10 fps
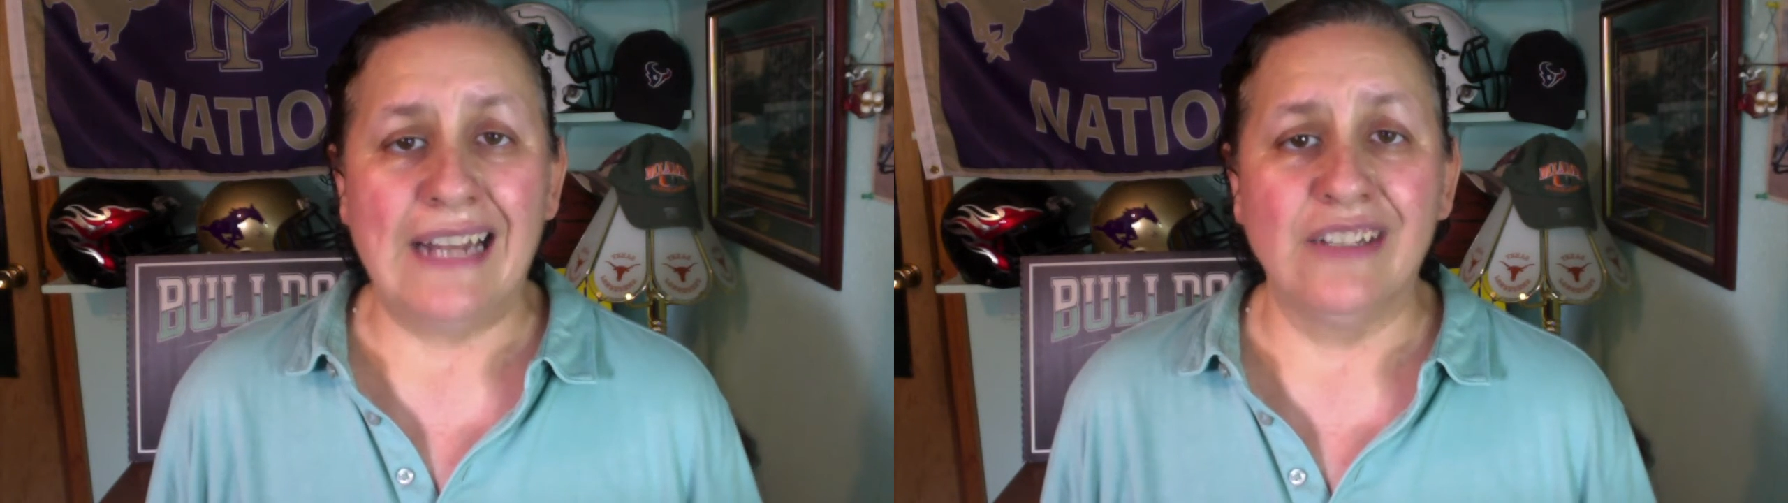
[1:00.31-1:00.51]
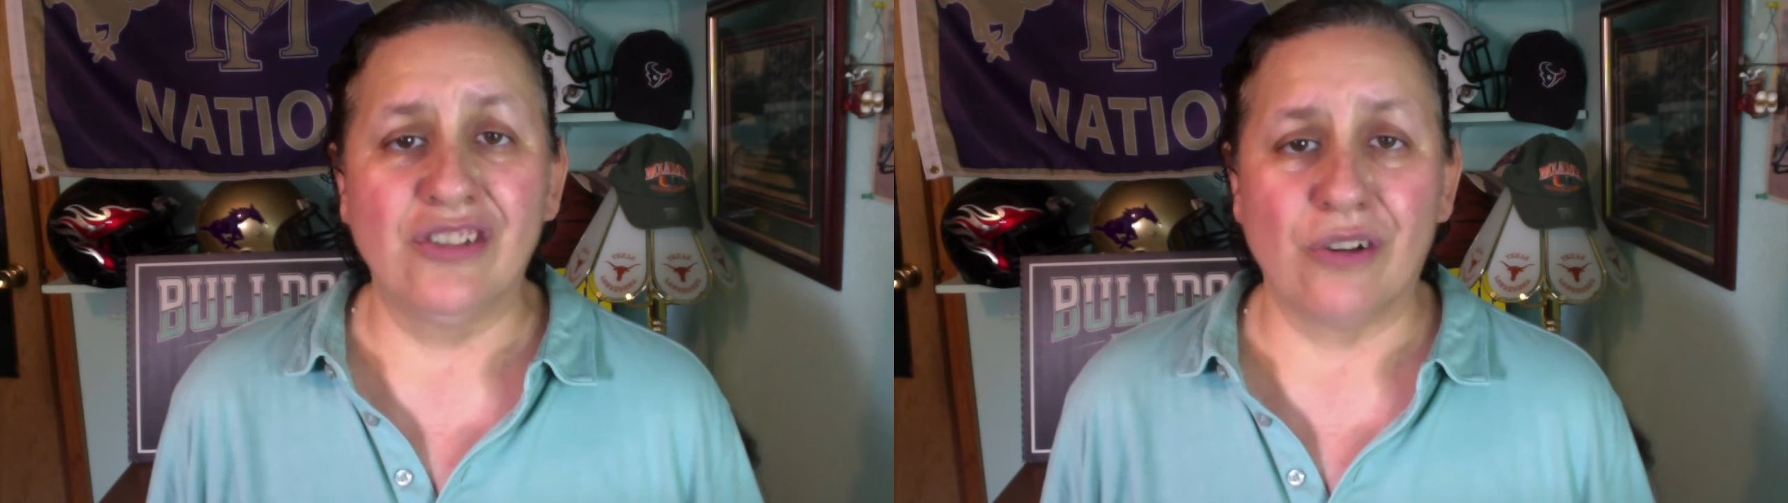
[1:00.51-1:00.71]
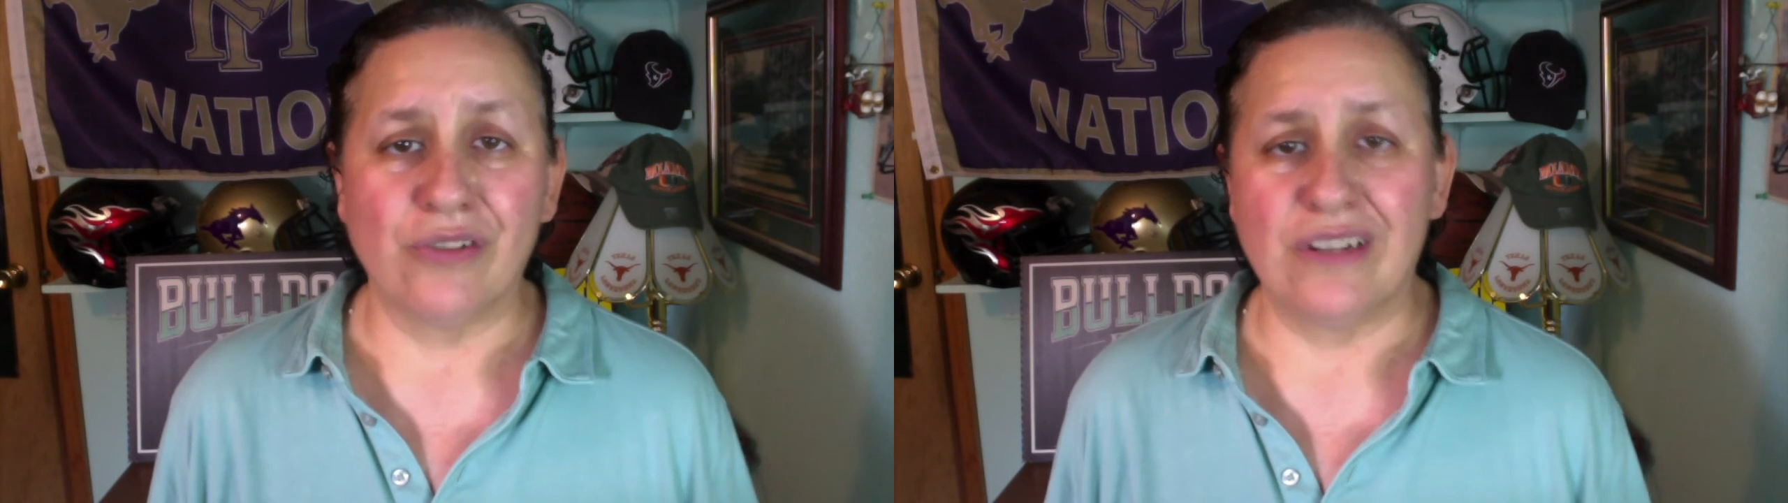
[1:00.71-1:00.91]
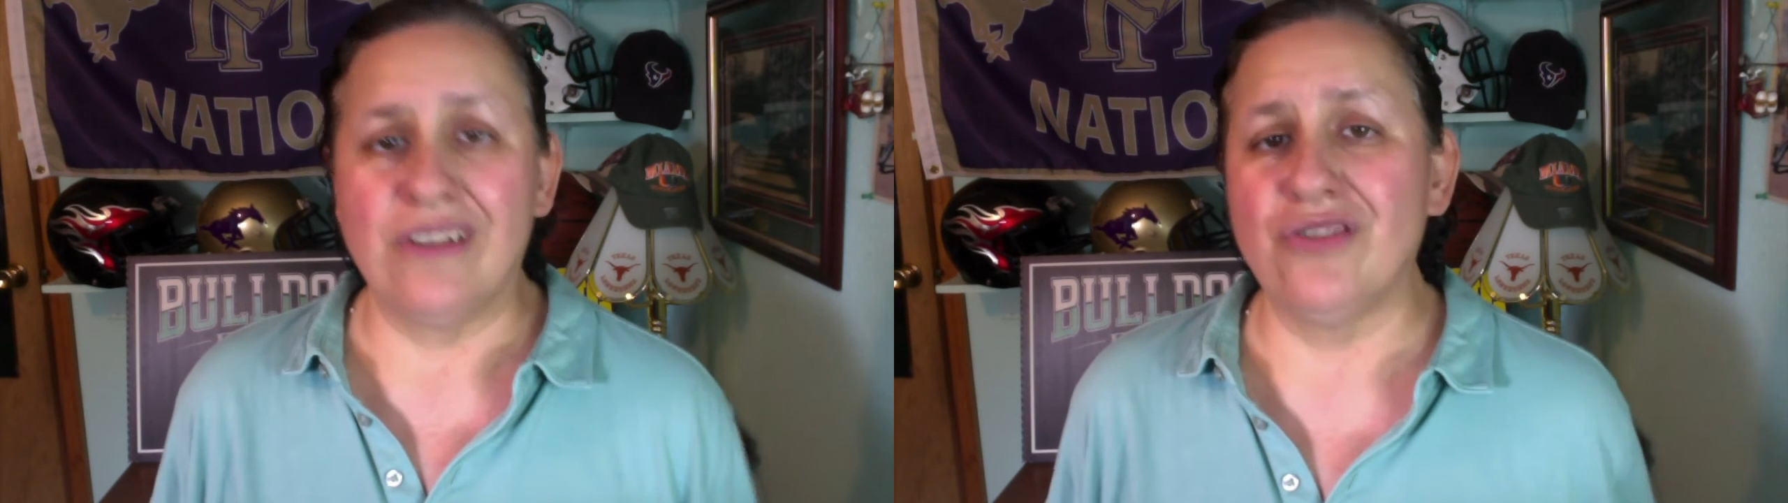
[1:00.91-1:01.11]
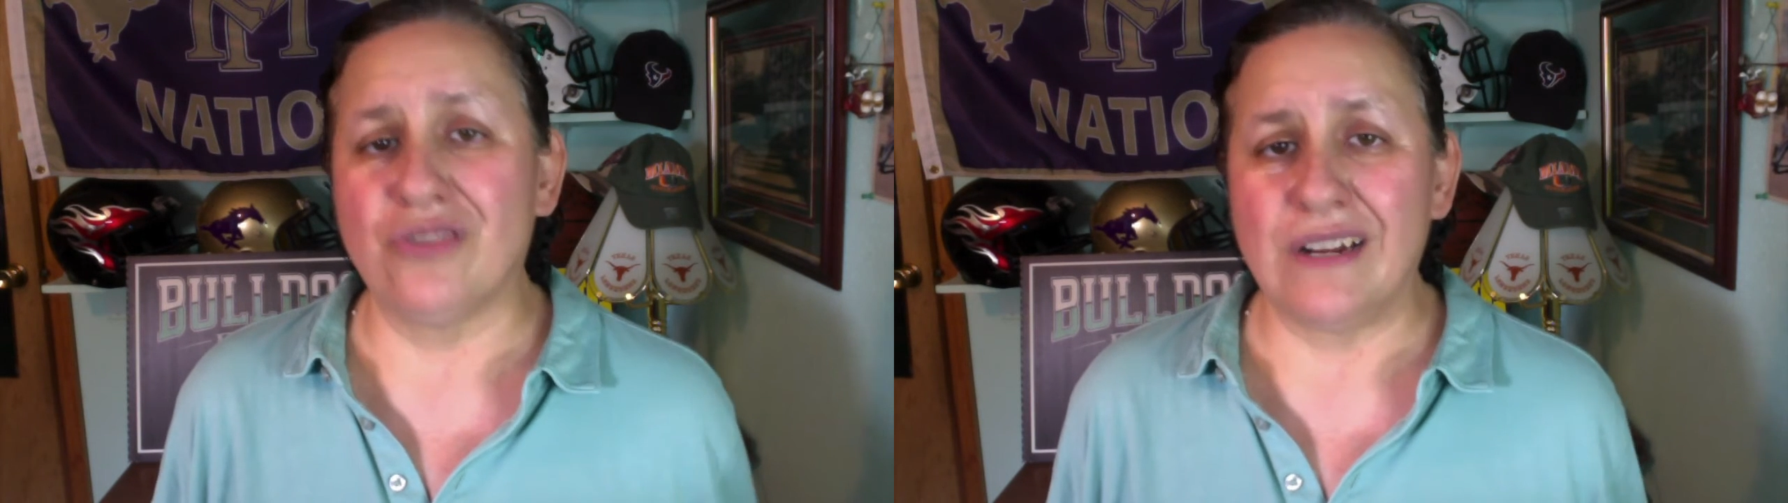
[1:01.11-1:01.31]
insult to
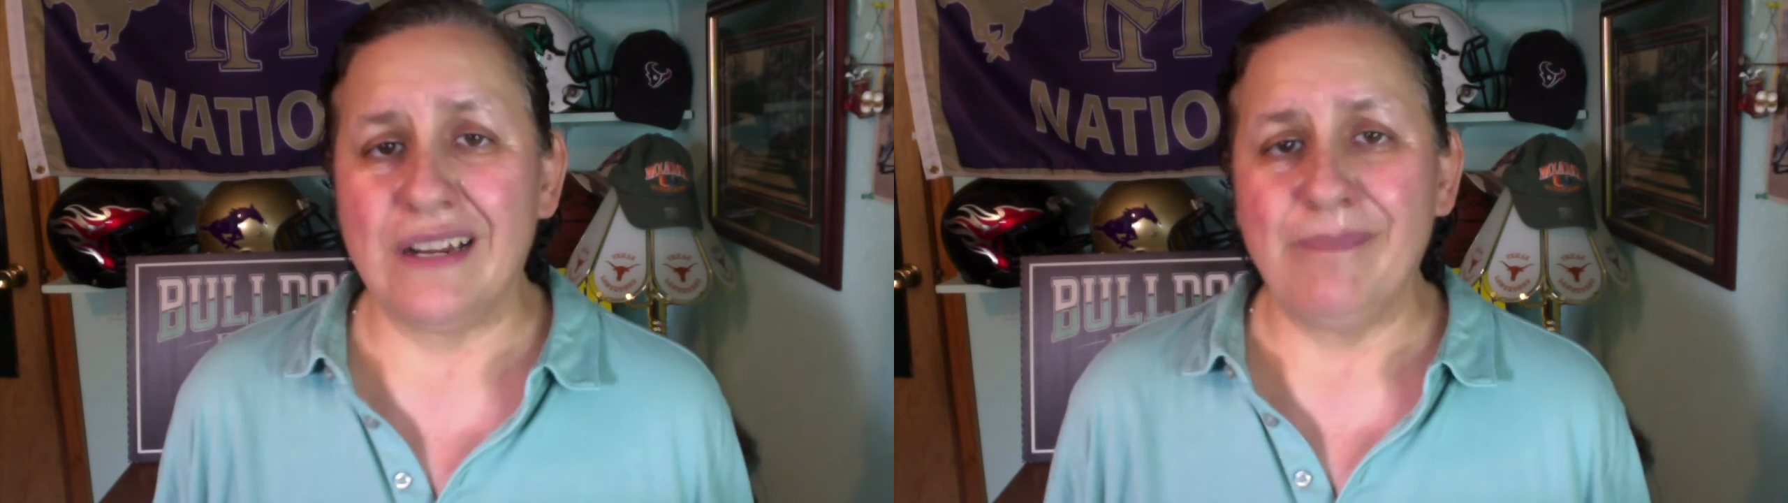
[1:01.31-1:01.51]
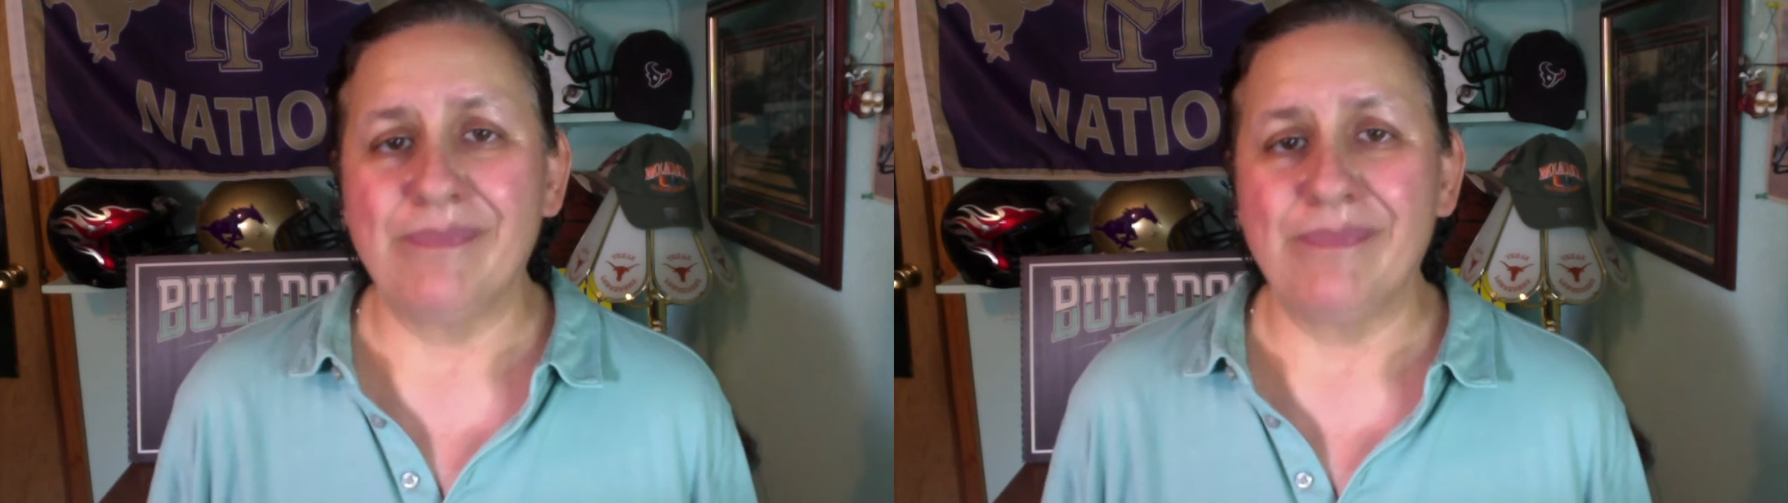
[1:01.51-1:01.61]
injury,